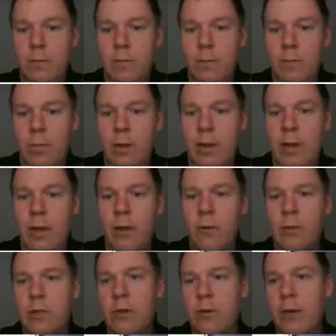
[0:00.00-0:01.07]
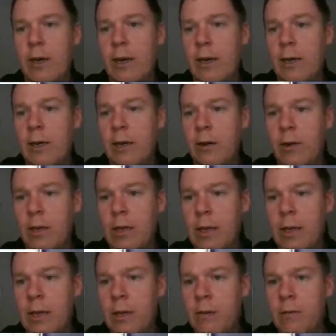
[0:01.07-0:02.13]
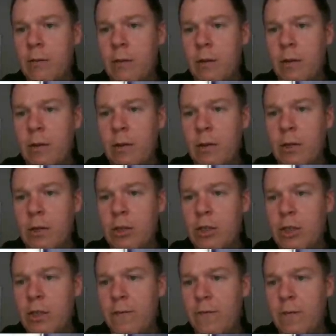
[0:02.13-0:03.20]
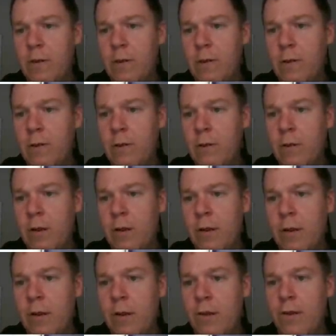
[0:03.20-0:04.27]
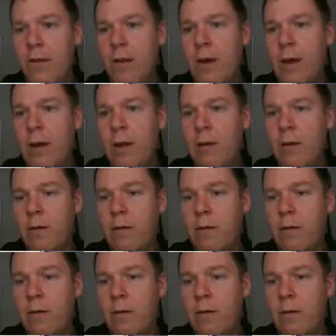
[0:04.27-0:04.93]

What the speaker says: put that onto our calculator. Shift sine